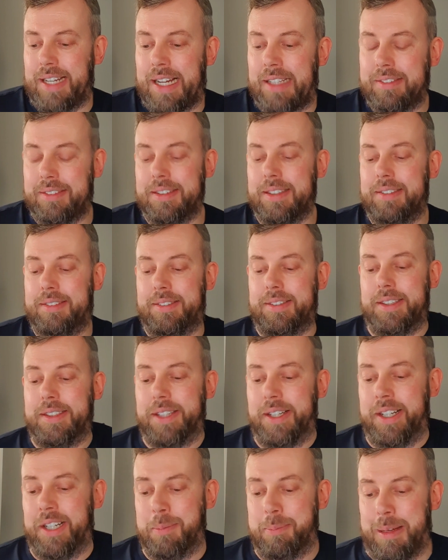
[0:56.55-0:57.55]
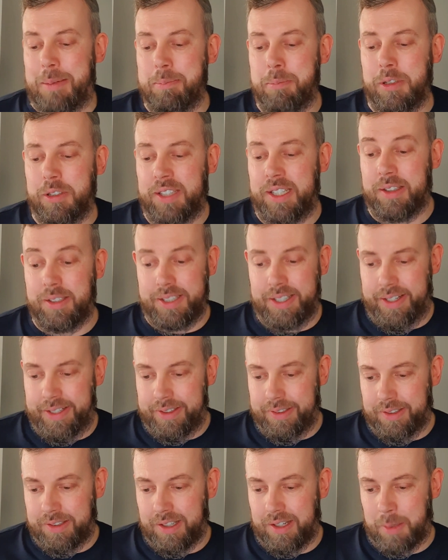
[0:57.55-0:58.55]
as listed in amendment
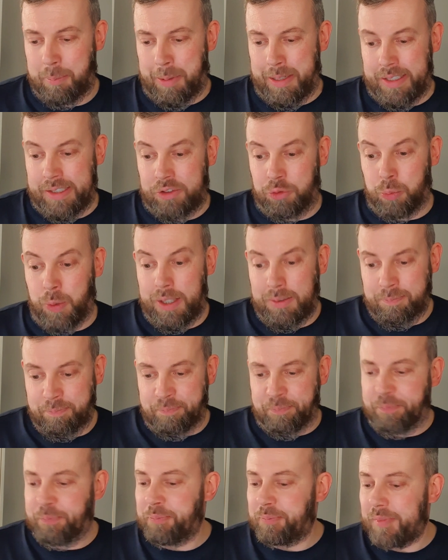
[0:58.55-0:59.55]
in Appendix 1